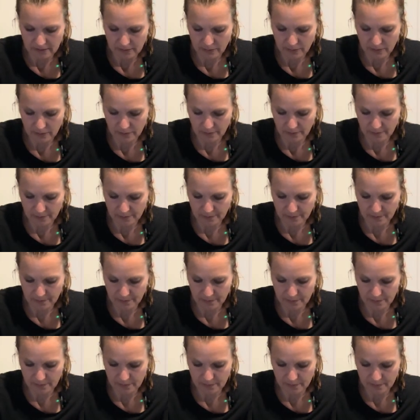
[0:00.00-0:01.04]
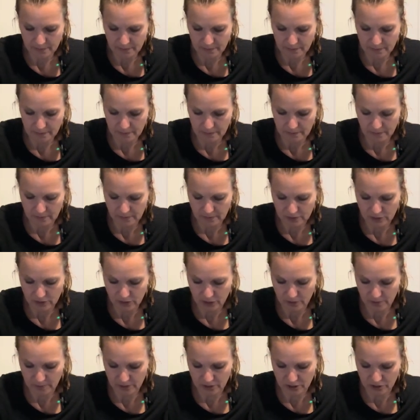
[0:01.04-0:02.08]
I'm gonna
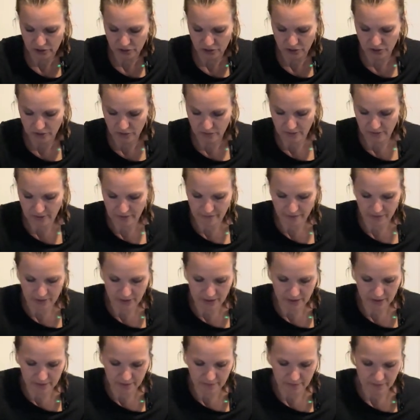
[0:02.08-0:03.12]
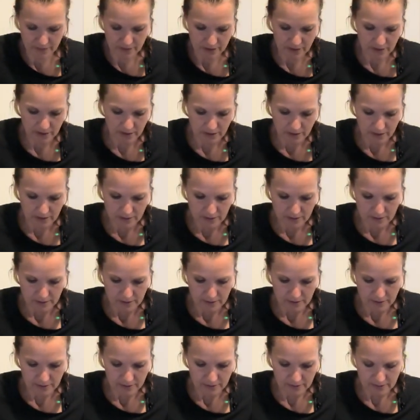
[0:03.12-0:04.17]
try to make sure you don't have any.
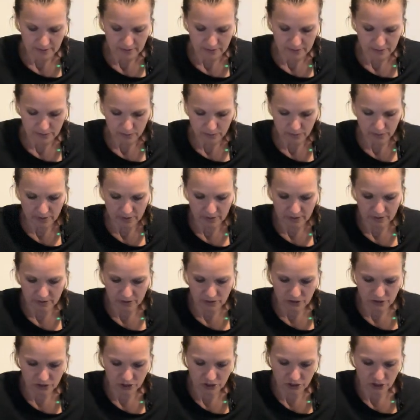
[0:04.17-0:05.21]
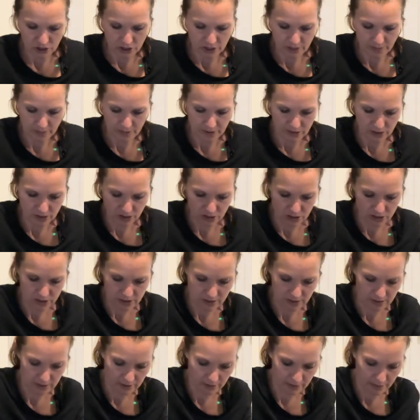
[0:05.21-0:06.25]
Okay, so we're gonna just shape it just
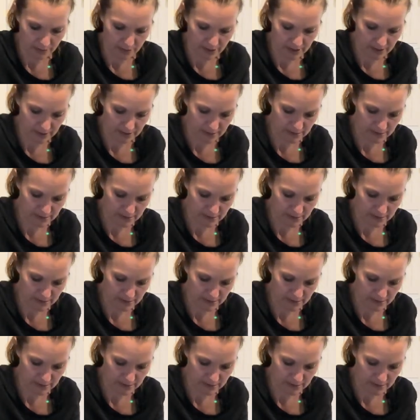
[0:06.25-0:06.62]
a little bit.